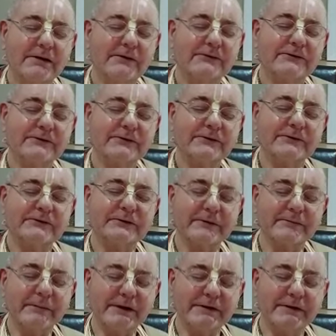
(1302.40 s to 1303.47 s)
So
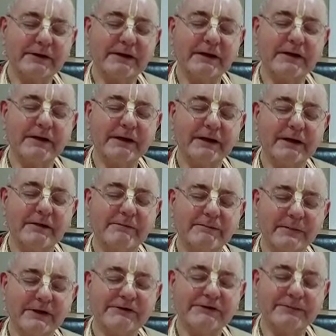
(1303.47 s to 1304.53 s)
Sambandhana Gyan
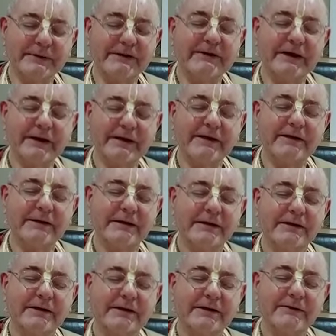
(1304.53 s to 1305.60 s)
must be there.
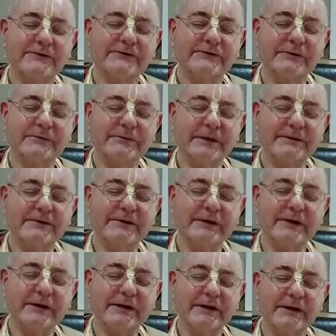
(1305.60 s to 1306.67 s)
And
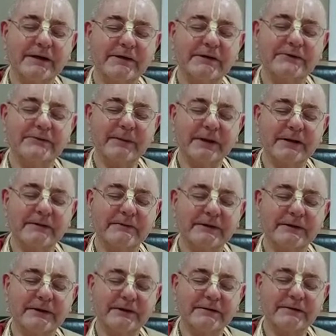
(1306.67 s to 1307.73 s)
Sambandhana Gyan is
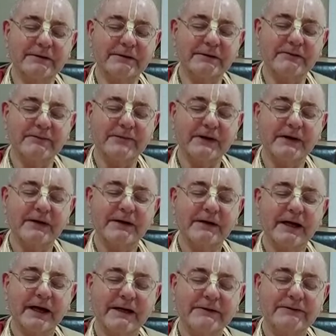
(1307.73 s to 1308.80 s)
Bhagavad Gita,
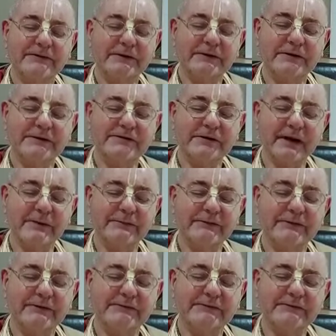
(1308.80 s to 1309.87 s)
18
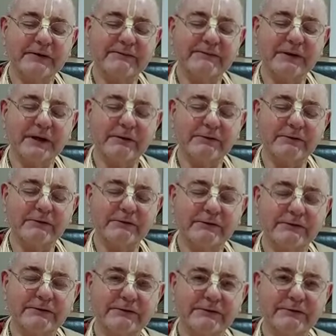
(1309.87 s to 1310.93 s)
chapters, 700
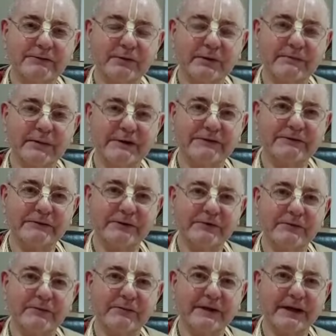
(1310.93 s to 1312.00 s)
verses. We must know
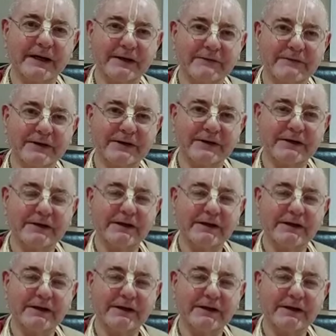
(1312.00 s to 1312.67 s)
them carefully.